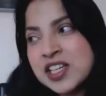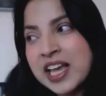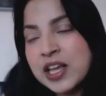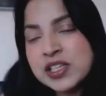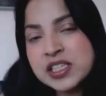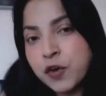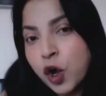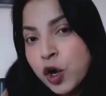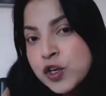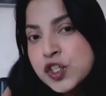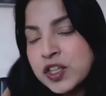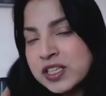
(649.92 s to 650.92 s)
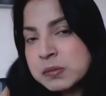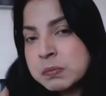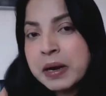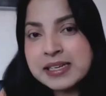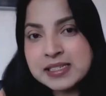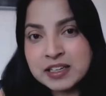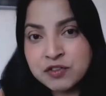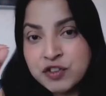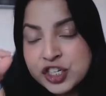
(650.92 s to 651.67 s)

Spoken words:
get yourself onto this mindset,